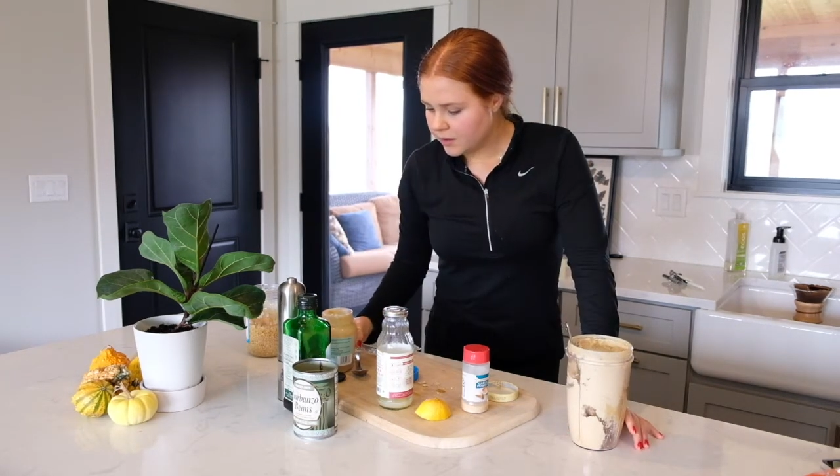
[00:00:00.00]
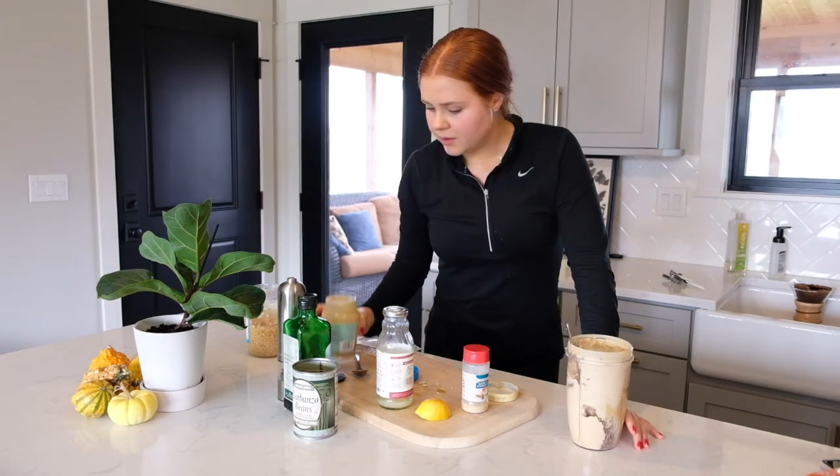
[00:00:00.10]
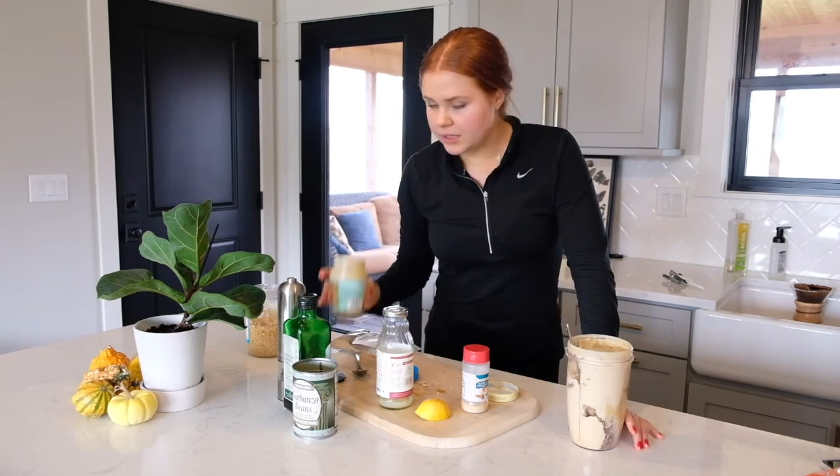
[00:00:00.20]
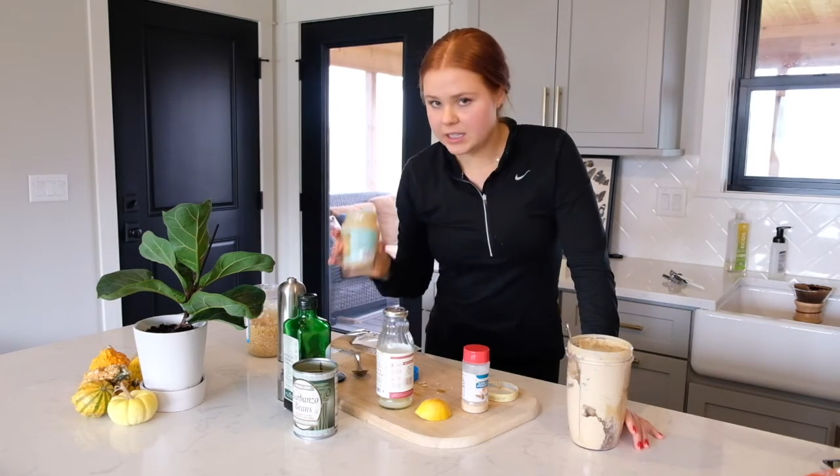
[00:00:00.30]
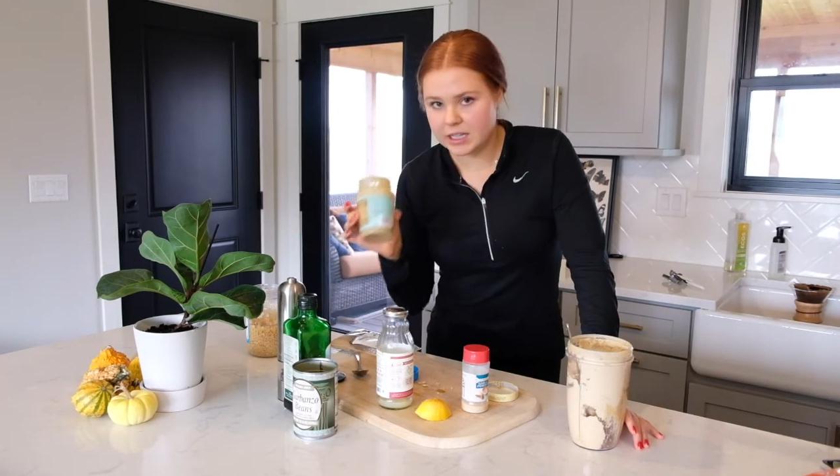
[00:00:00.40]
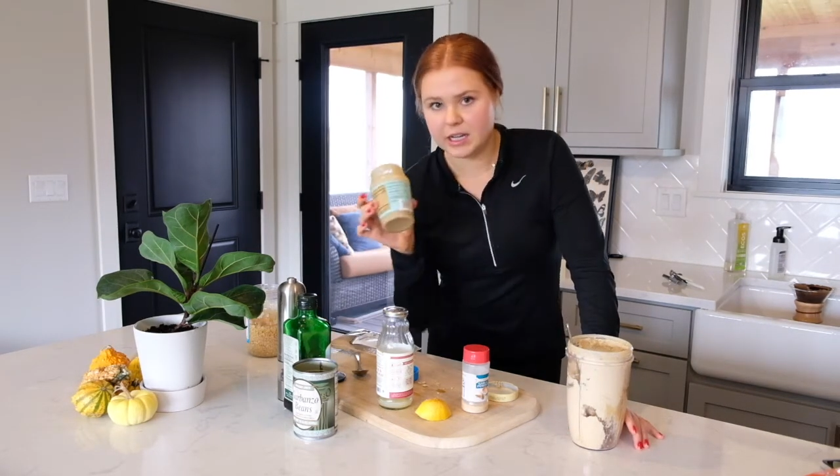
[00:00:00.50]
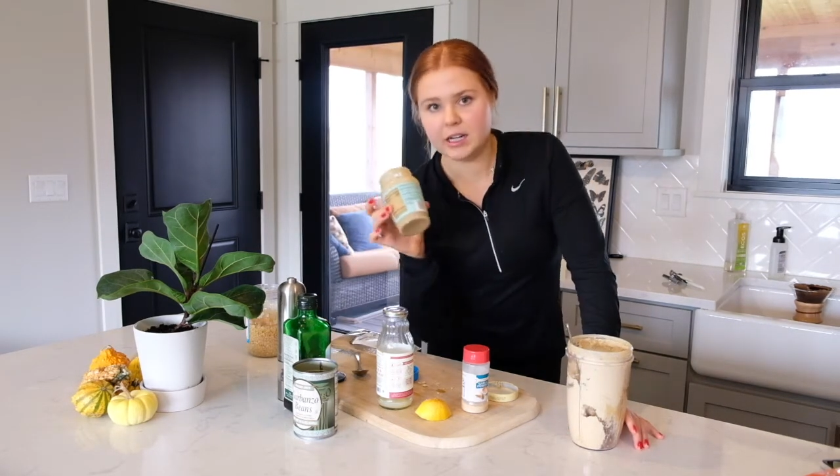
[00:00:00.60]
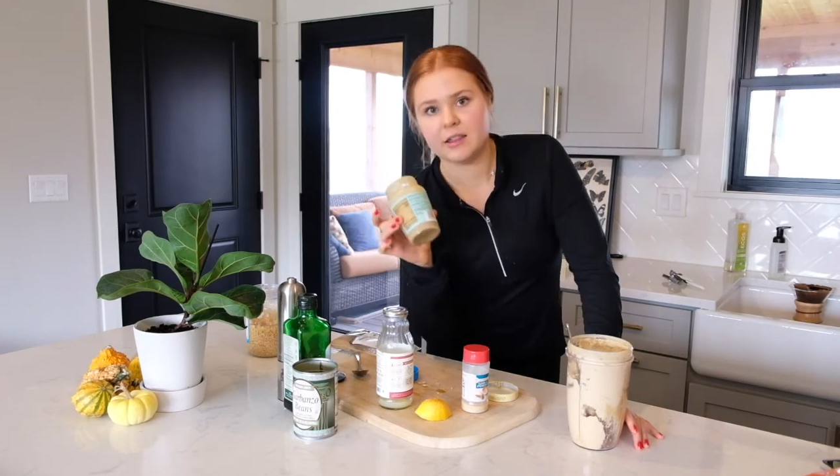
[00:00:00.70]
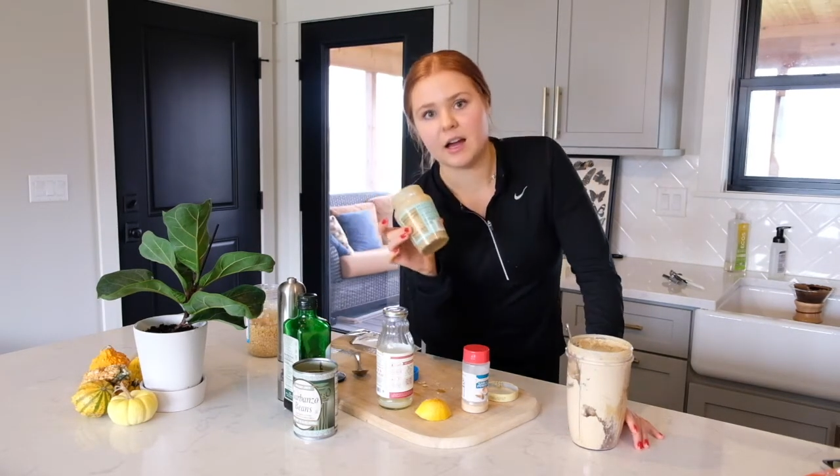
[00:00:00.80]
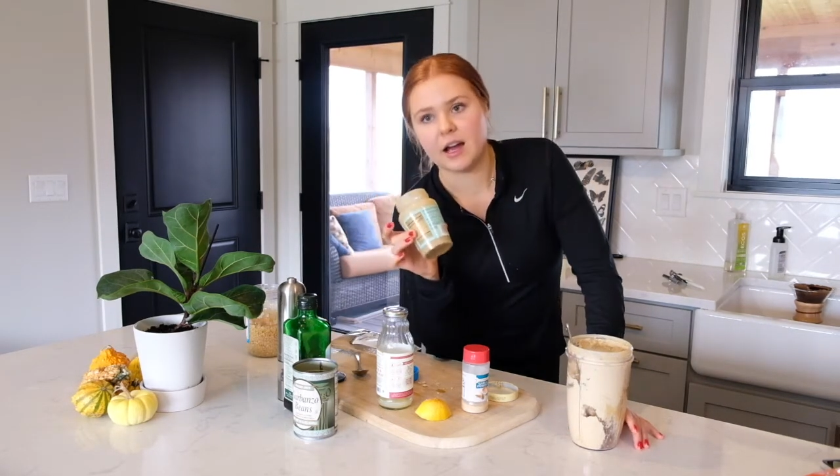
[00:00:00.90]
The
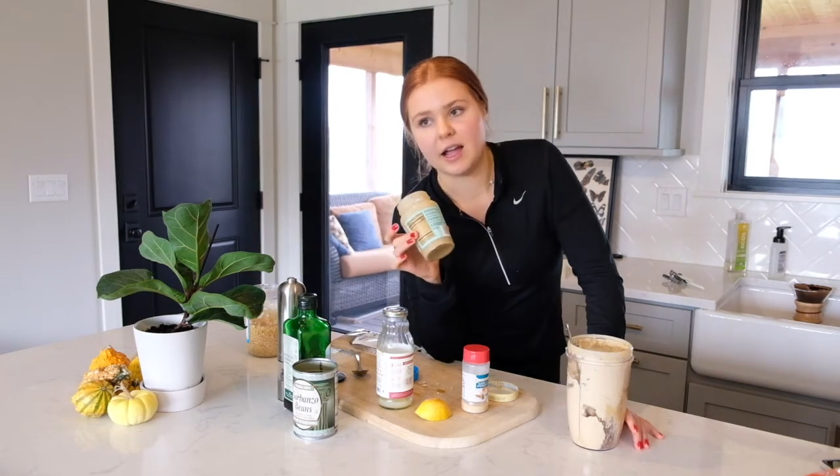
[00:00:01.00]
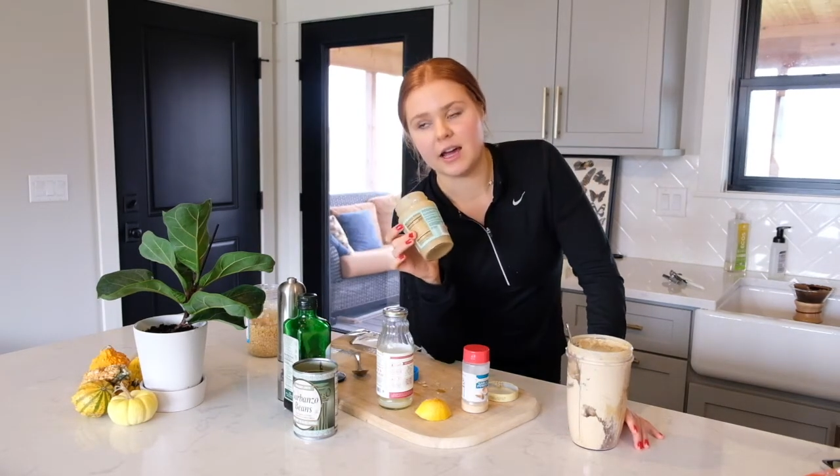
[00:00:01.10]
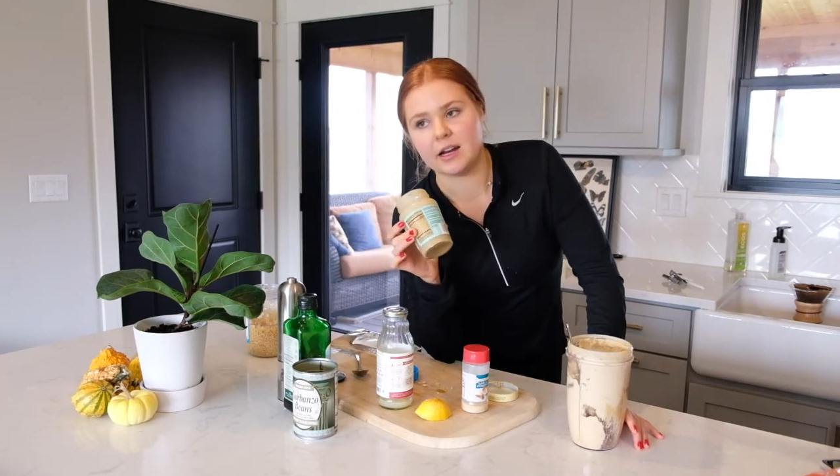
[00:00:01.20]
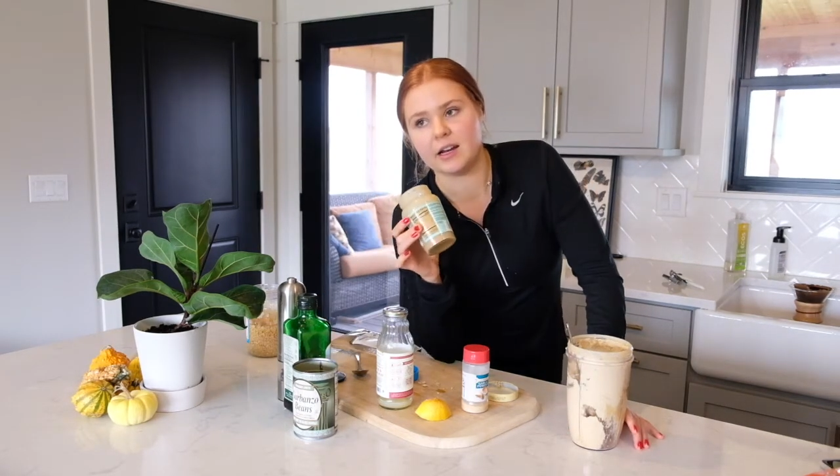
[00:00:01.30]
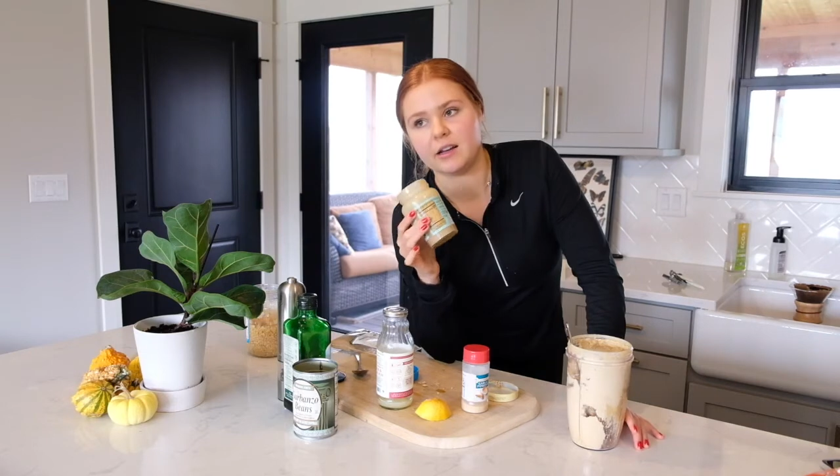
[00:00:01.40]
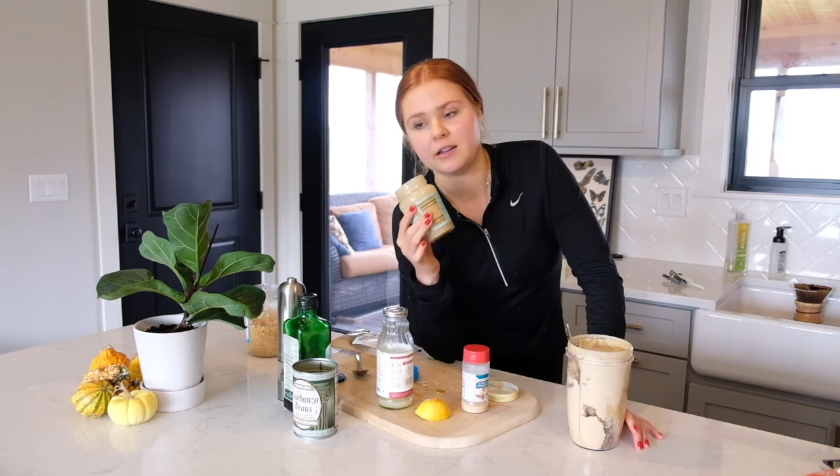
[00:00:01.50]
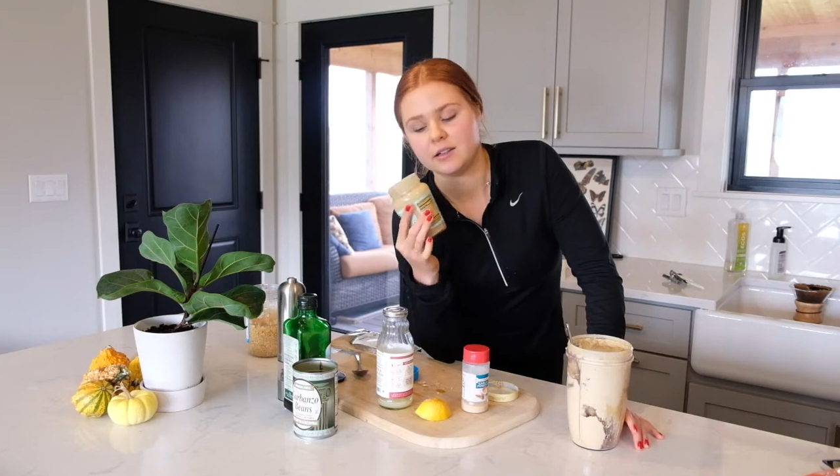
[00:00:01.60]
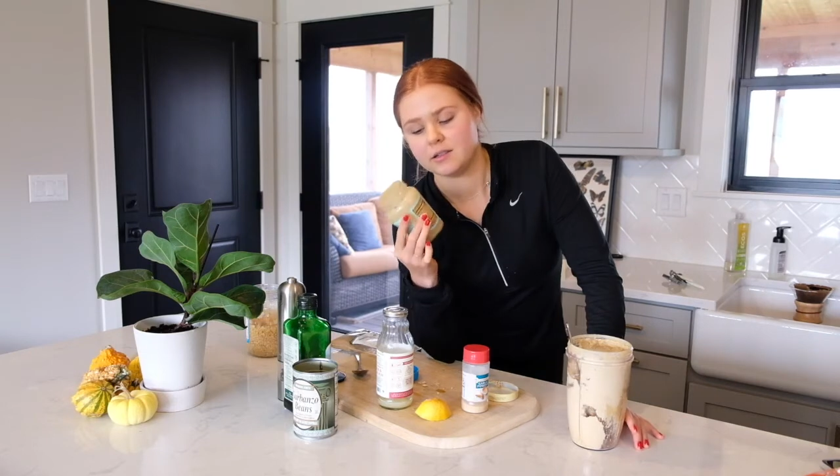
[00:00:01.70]
tahini that I added